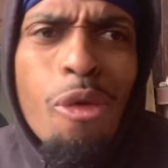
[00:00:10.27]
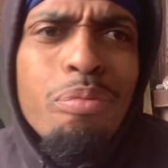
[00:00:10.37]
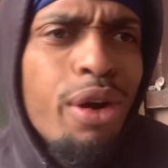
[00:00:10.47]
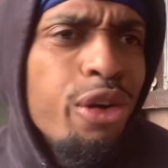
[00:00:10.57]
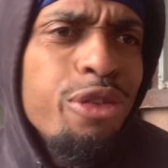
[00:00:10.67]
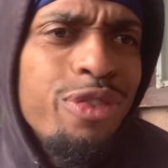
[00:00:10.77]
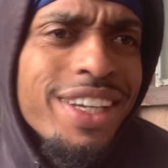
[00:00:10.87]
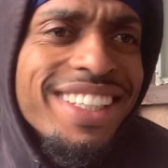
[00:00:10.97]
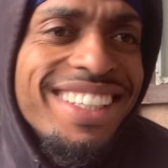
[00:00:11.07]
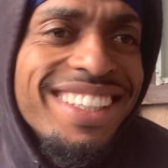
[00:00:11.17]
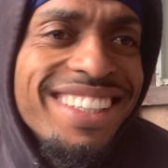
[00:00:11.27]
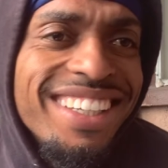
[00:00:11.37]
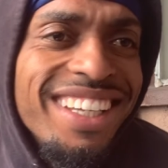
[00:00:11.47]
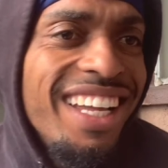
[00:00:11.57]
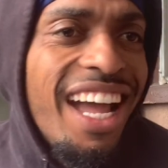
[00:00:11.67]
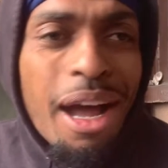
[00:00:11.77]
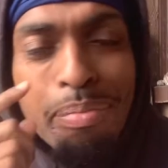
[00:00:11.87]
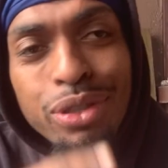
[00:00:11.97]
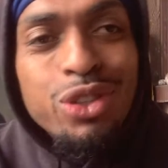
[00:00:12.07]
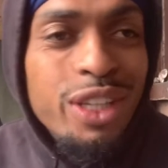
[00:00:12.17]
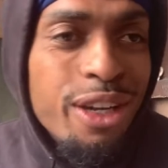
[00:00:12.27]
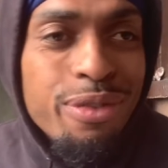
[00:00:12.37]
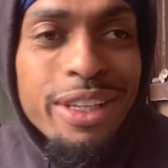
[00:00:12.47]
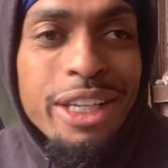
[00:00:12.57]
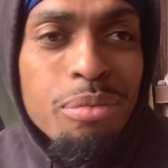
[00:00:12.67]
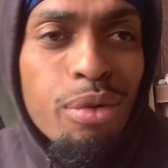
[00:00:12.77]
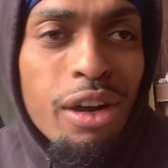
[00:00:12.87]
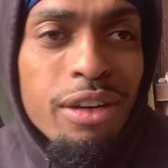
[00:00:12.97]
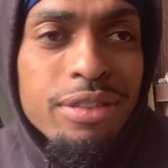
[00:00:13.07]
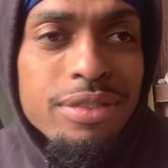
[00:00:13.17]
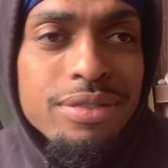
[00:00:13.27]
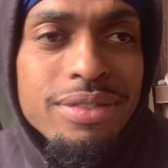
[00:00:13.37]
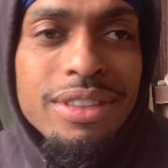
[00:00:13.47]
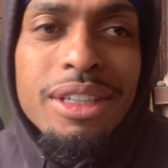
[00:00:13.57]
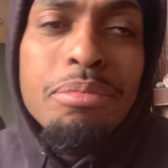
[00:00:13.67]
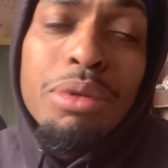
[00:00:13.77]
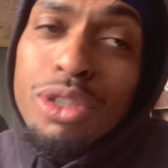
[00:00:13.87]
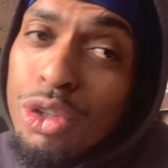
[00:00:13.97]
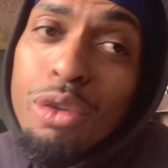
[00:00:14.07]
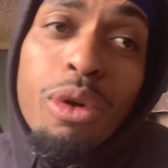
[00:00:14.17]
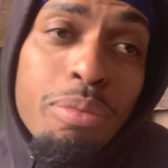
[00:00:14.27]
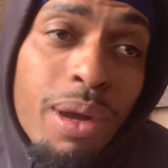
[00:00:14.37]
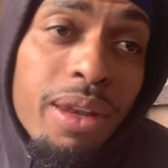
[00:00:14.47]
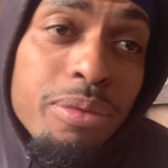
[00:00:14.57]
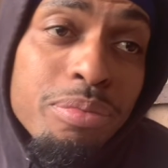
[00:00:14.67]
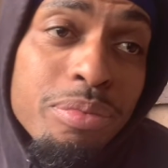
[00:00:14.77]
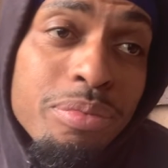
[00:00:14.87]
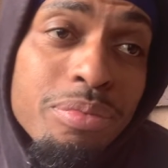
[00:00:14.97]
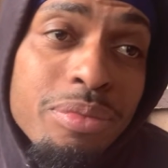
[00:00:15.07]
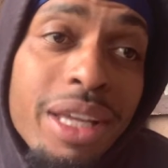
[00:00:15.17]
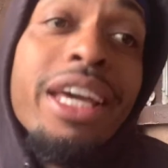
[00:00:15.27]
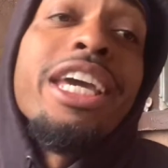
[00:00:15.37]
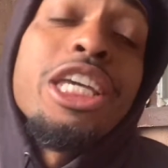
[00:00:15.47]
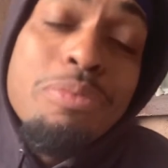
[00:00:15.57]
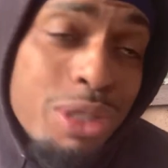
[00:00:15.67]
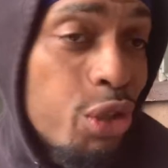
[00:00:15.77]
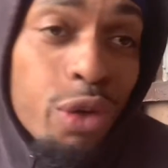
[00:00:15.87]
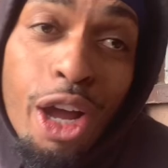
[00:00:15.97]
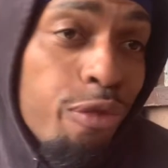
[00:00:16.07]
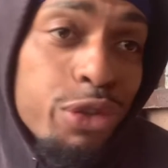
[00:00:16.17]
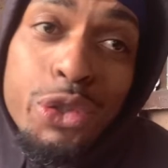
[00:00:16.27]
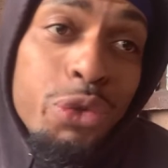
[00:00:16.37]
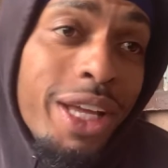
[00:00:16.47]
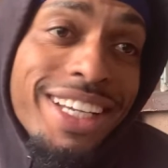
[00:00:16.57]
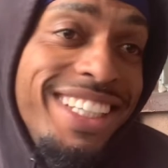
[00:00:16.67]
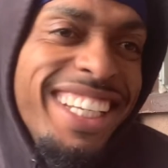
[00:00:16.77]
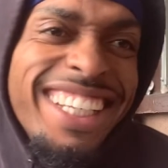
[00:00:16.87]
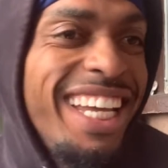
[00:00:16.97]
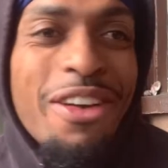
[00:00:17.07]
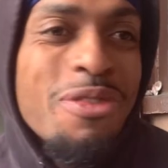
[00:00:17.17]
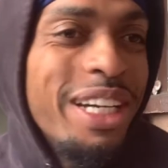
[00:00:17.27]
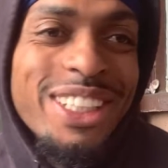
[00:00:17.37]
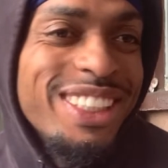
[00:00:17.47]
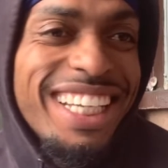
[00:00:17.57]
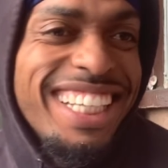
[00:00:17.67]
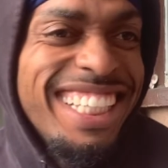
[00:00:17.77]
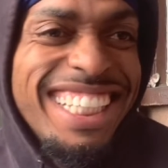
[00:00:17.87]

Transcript: Perfect. I put you down for the improv. But there's only one problem. It's been sold out for 2 days. Everybody knows that.